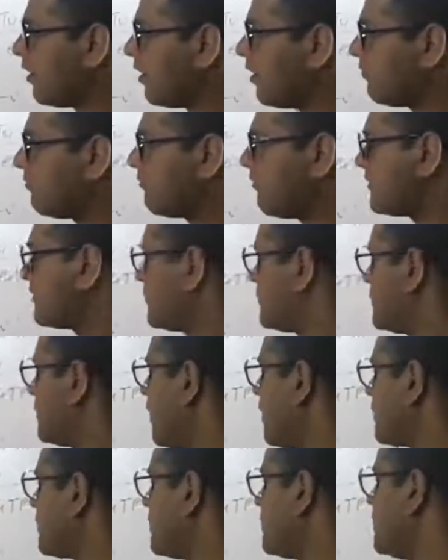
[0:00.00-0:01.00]
first
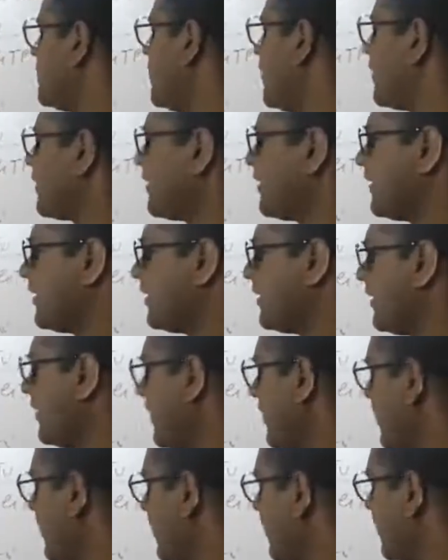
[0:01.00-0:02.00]
charged tRNA
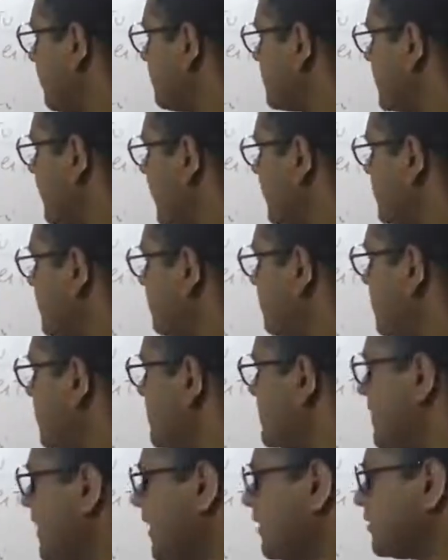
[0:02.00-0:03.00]
arrives at the P
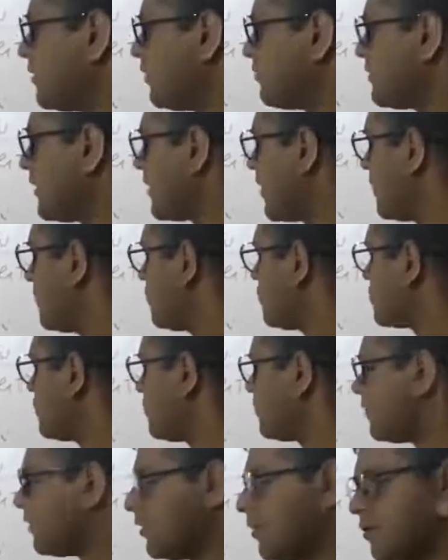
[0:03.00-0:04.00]
site of the
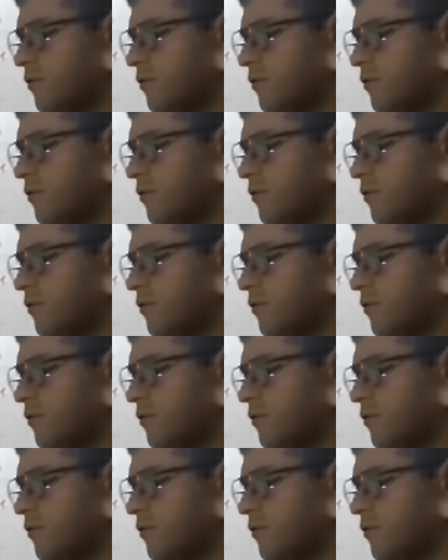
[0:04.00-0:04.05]
ribosome,